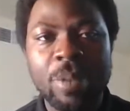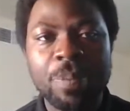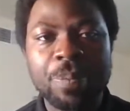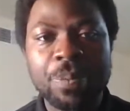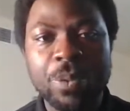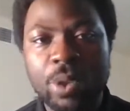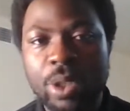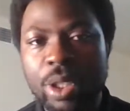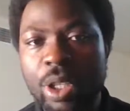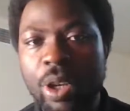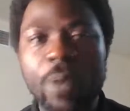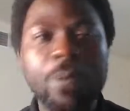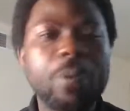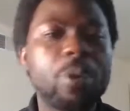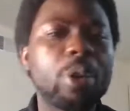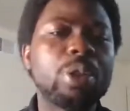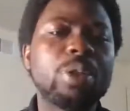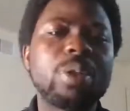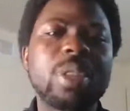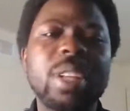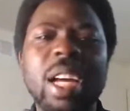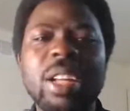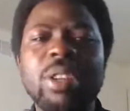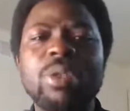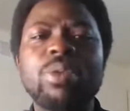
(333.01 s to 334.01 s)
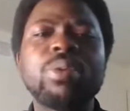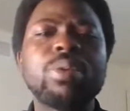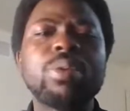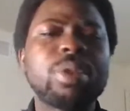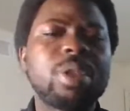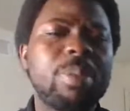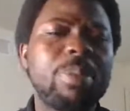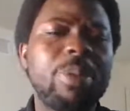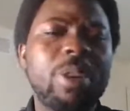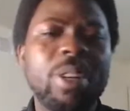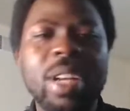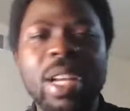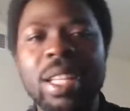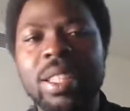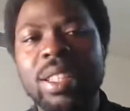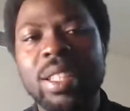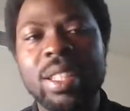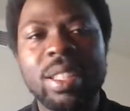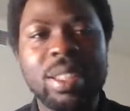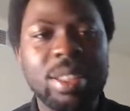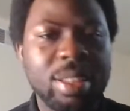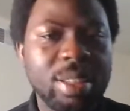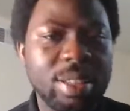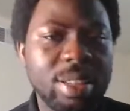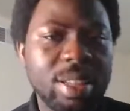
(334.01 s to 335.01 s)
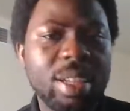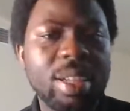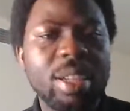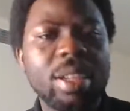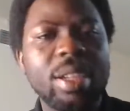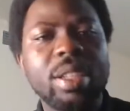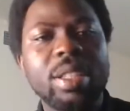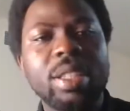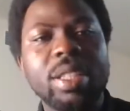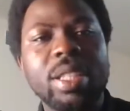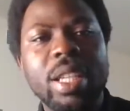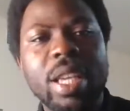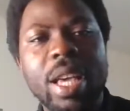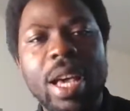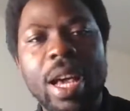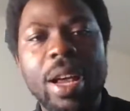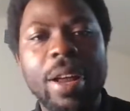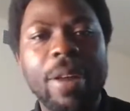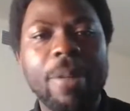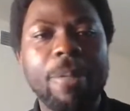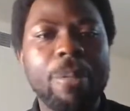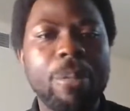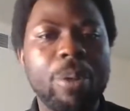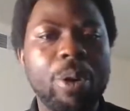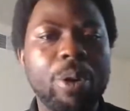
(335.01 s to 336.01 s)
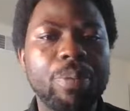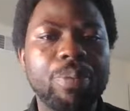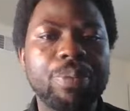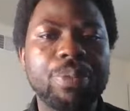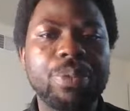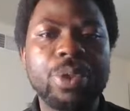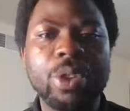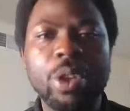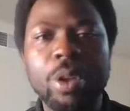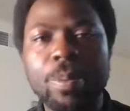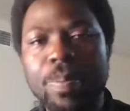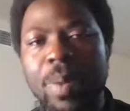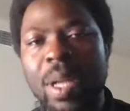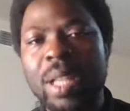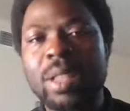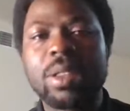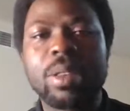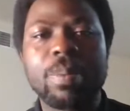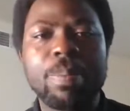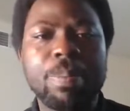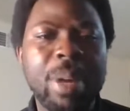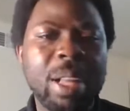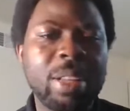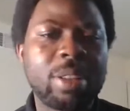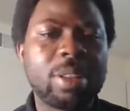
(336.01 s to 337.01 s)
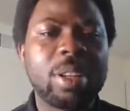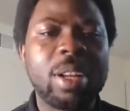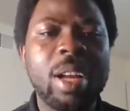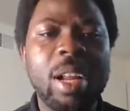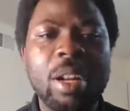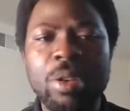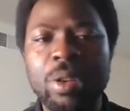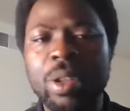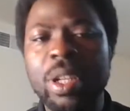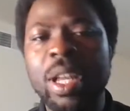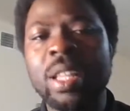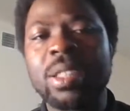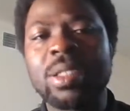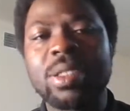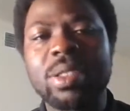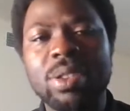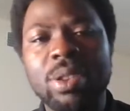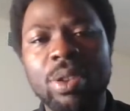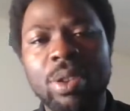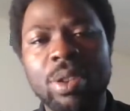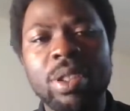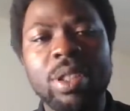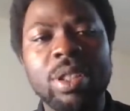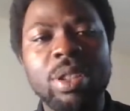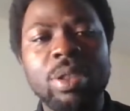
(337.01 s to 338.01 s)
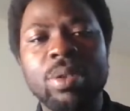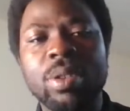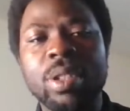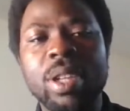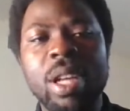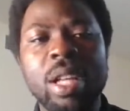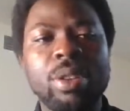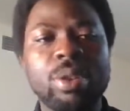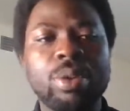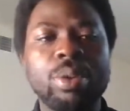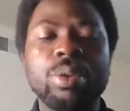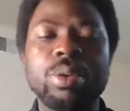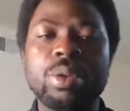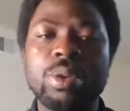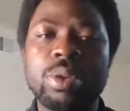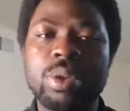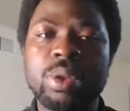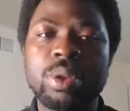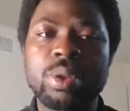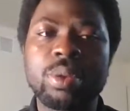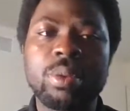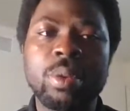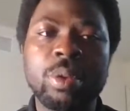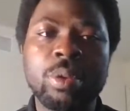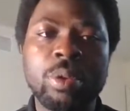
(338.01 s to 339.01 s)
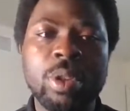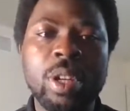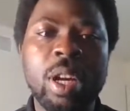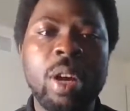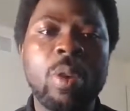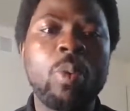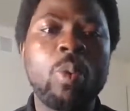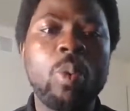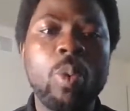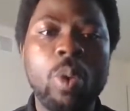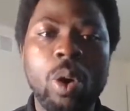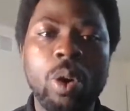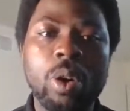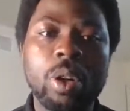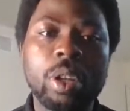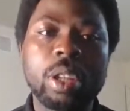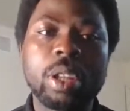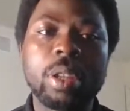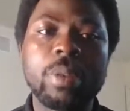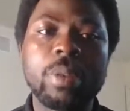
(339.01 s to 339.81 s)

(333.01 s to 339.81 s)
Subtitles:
Okay, of course, you can do some other things, yeah, but not particularly you can study, you can go to school, you can work.